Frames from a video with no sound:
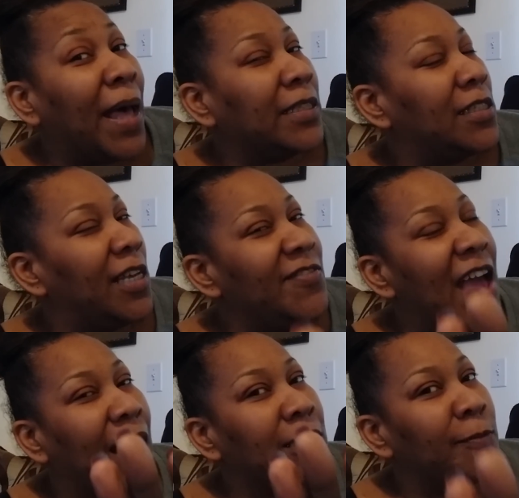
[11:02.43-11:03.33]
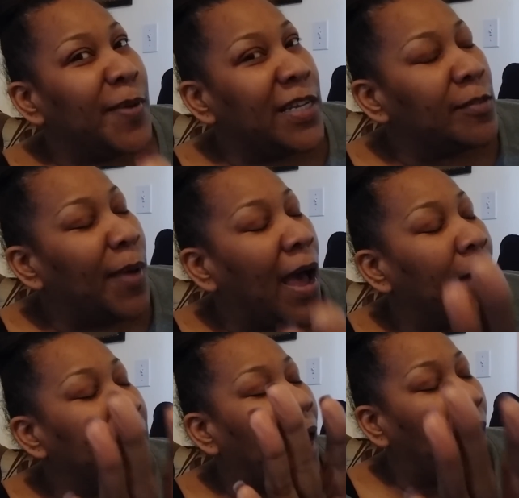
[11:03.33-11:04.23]
about to give y'all a speech, but
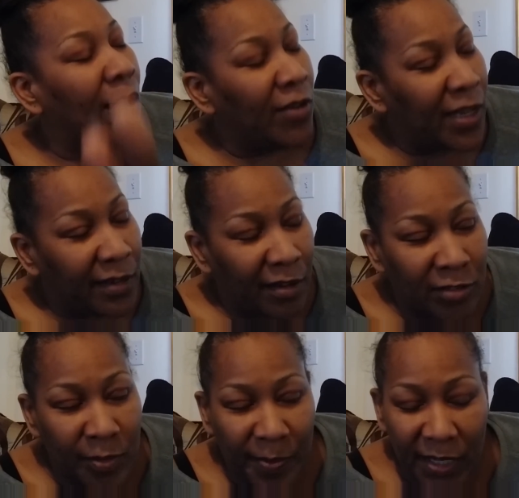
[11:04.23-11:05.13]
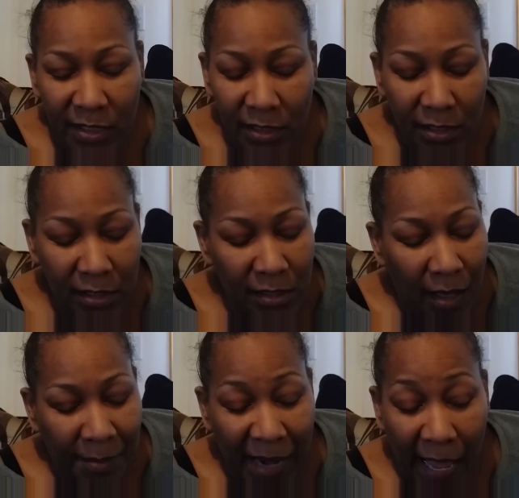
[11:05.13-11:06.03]
I'm not going to get no speeches.
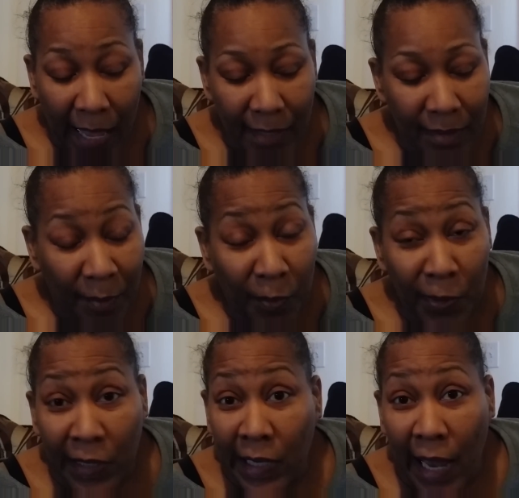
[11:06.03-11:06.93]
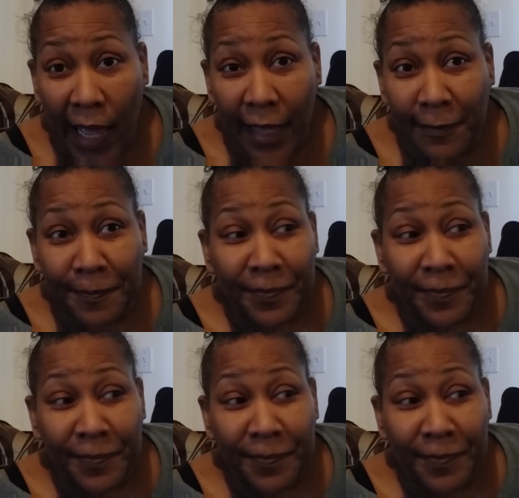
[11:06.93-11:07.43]
I'm not. I'm really not.